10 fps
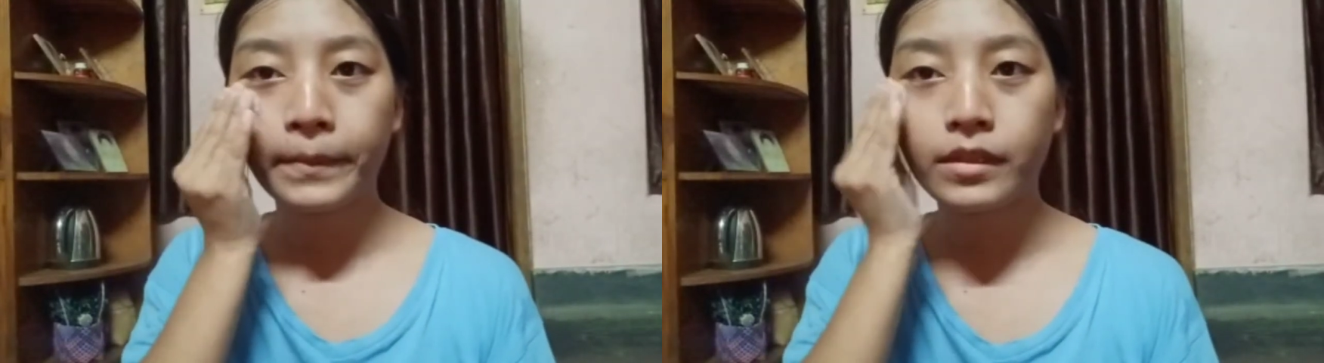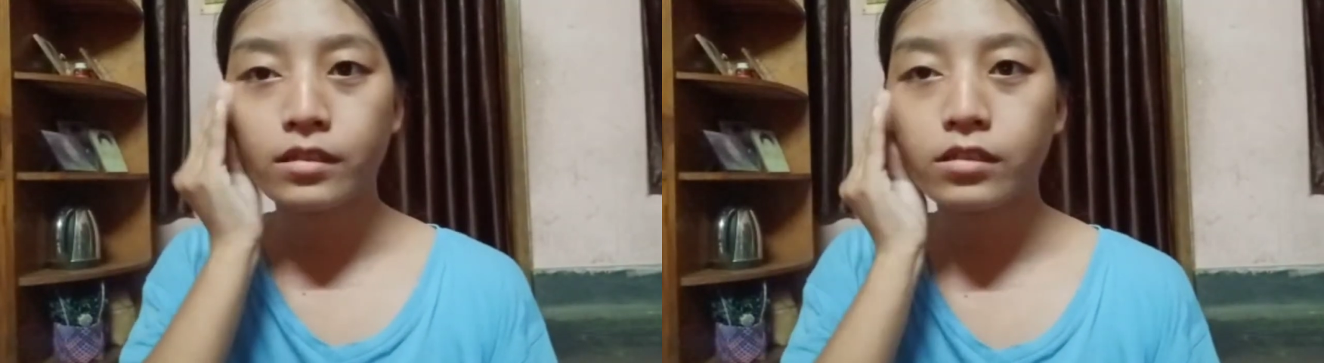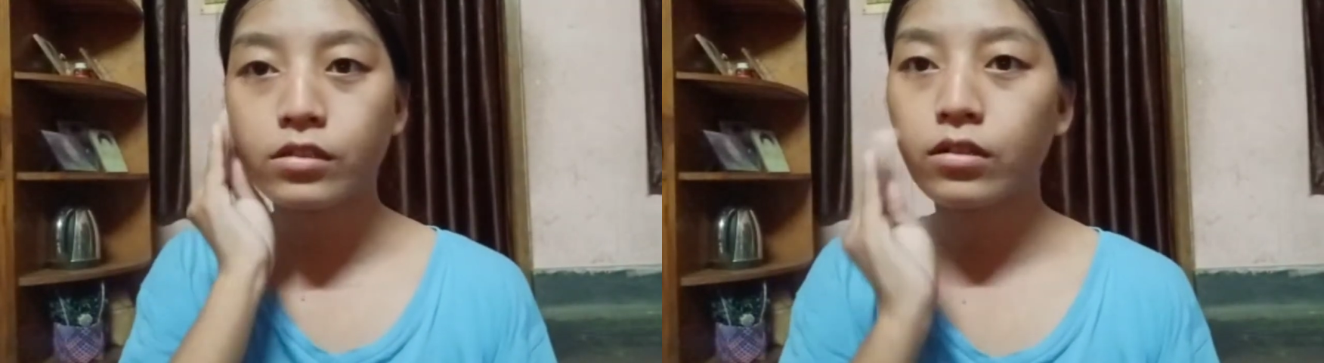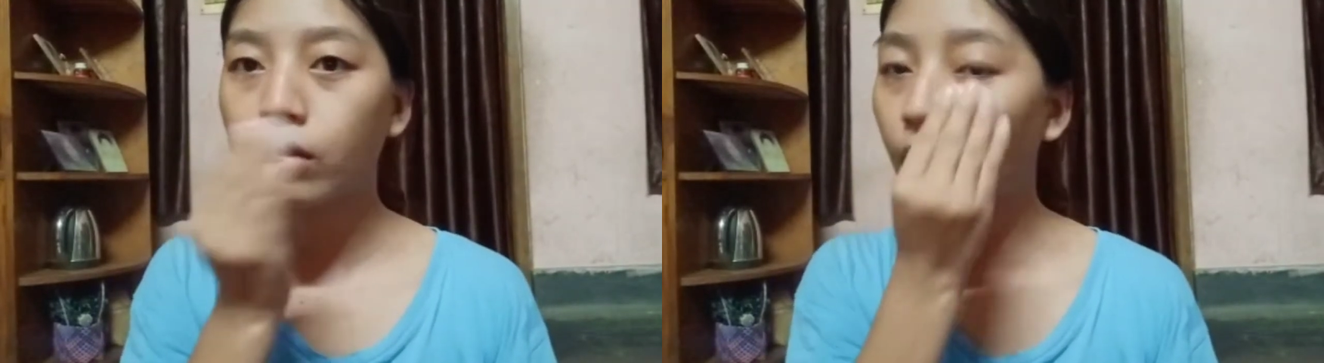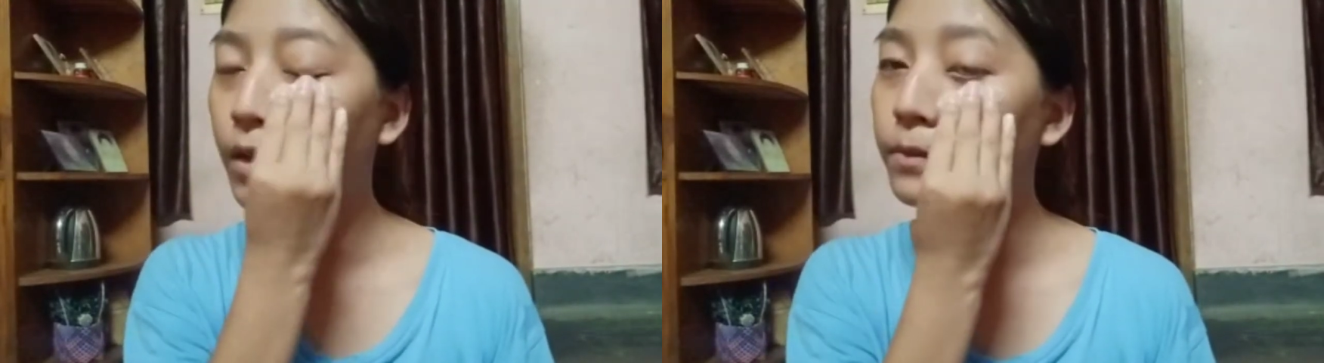So
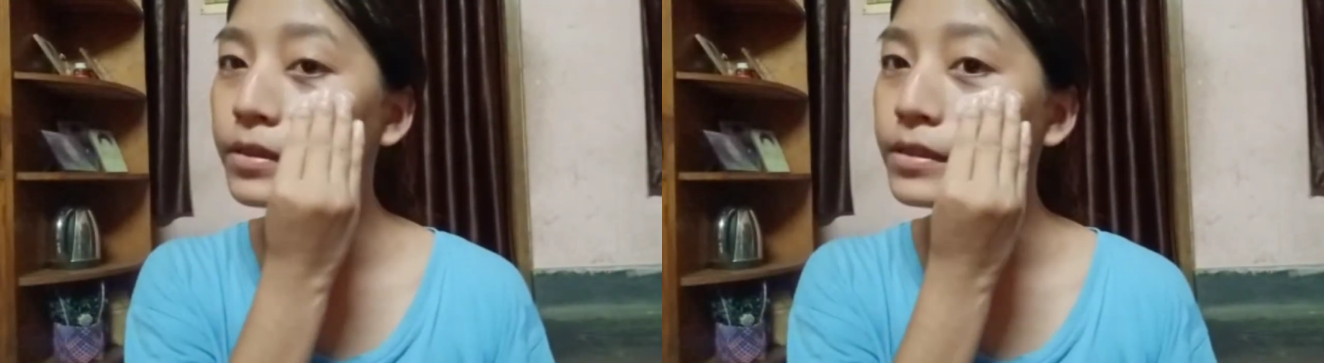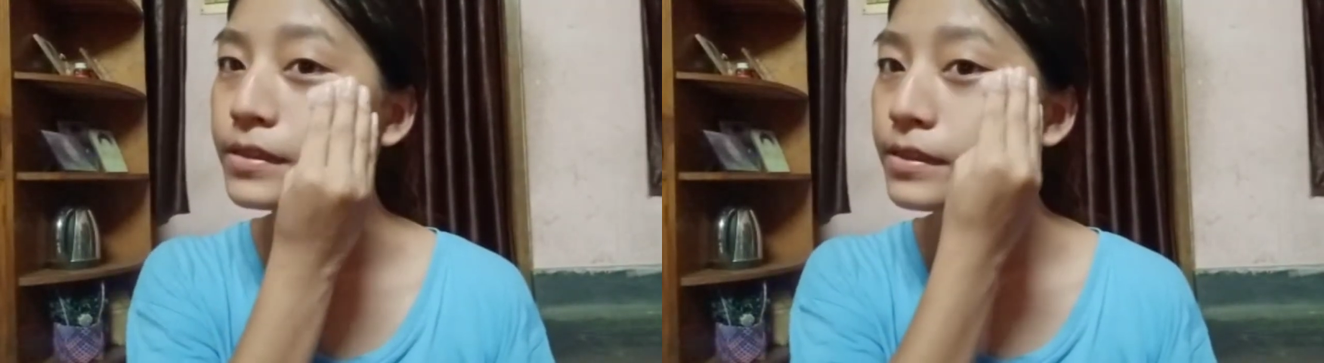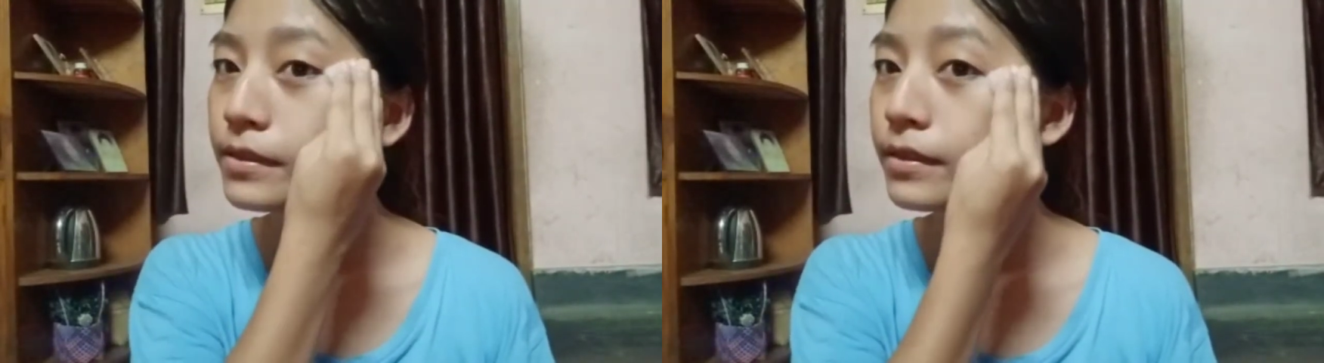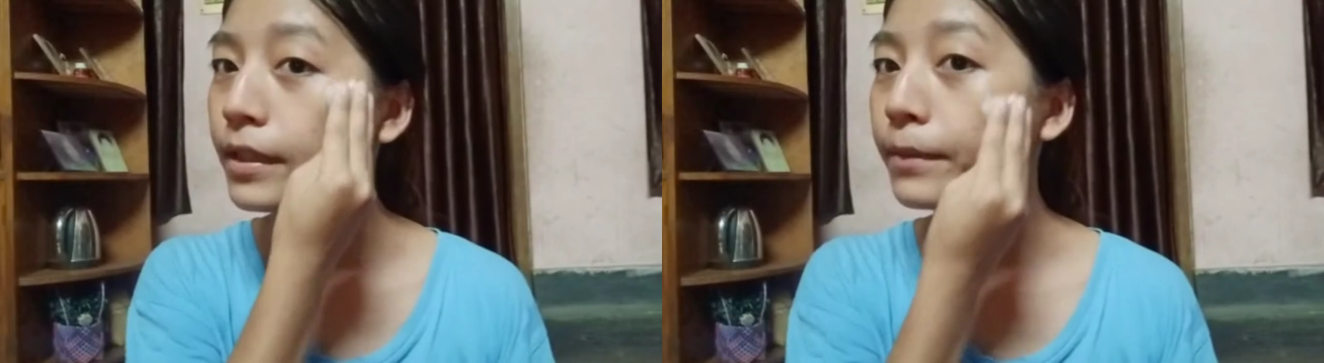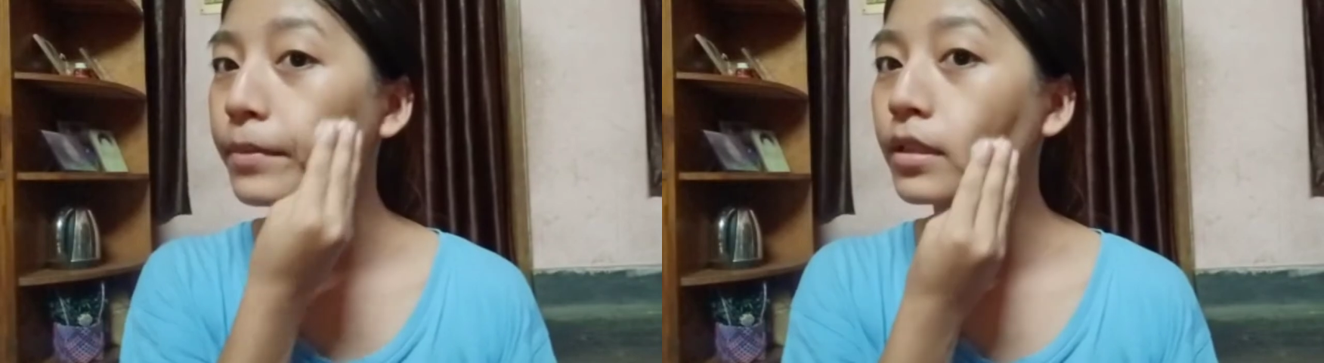I'll be just
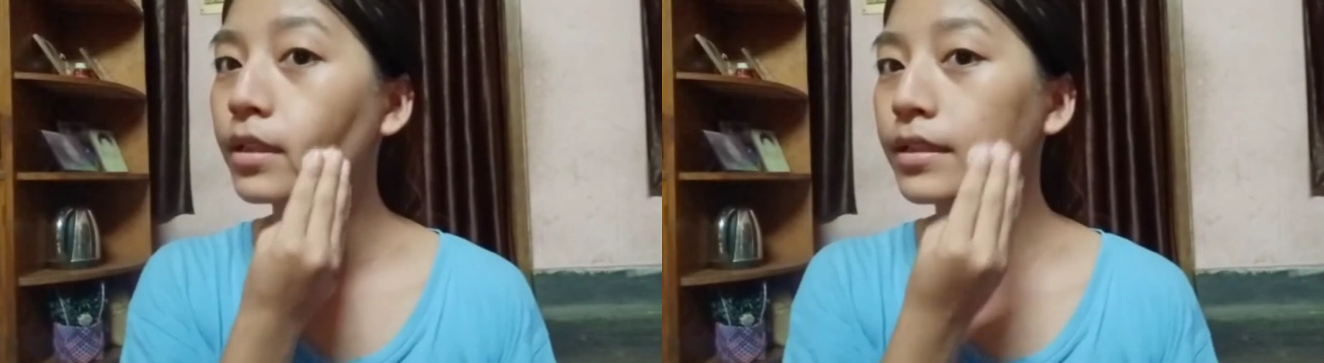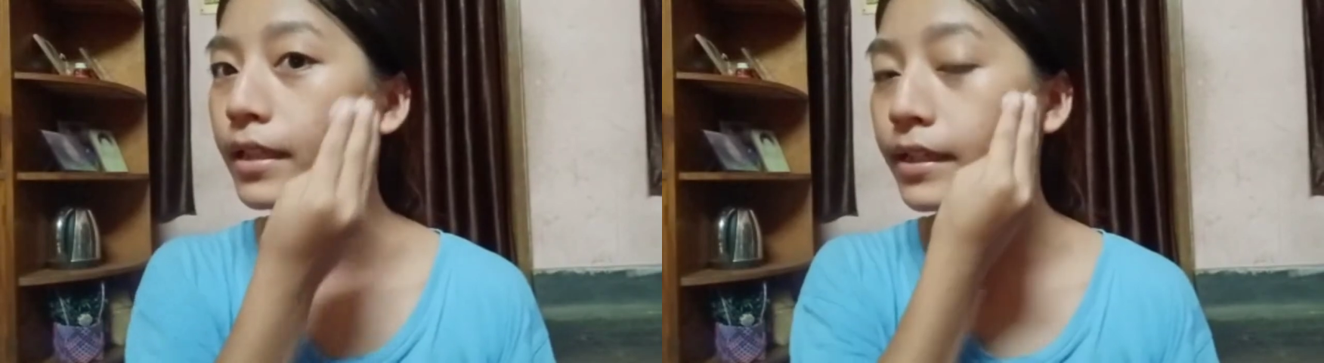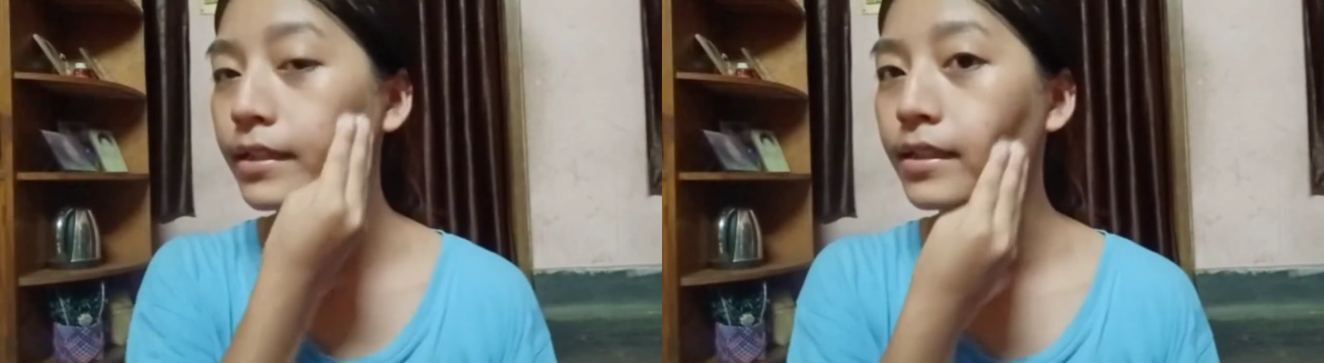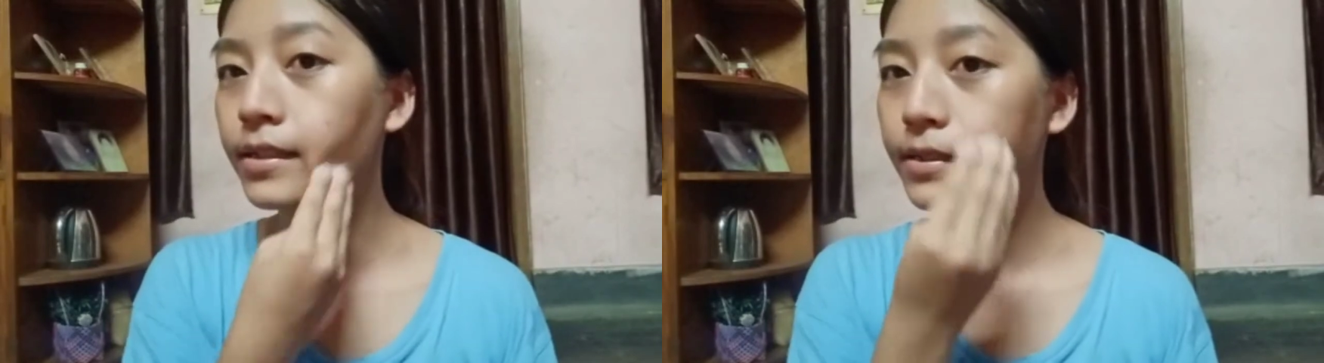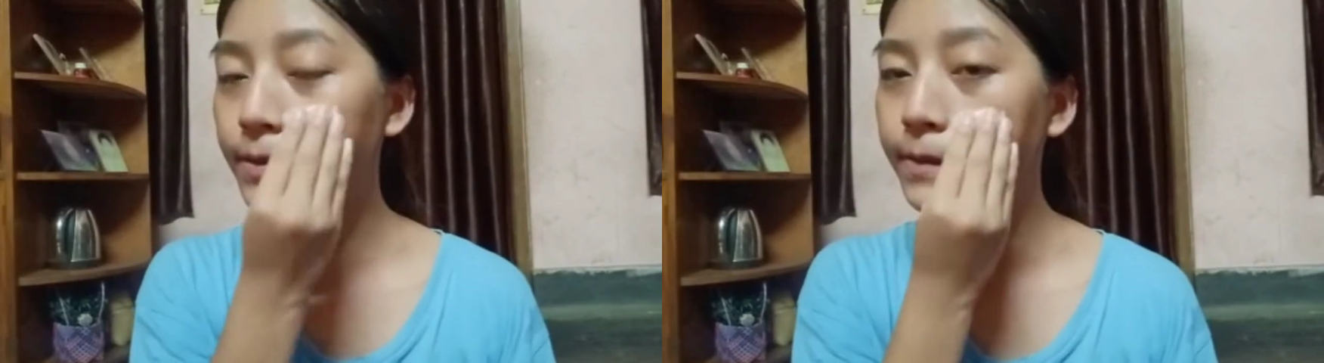tapping it like
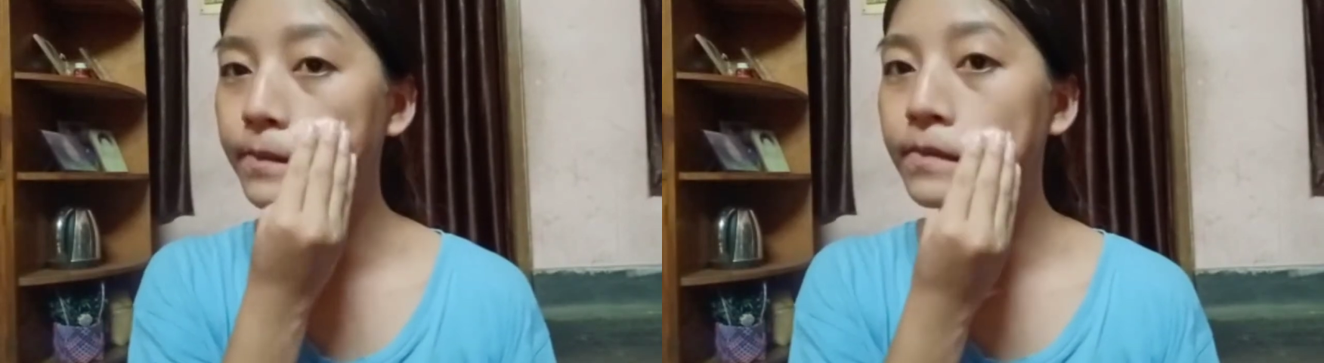this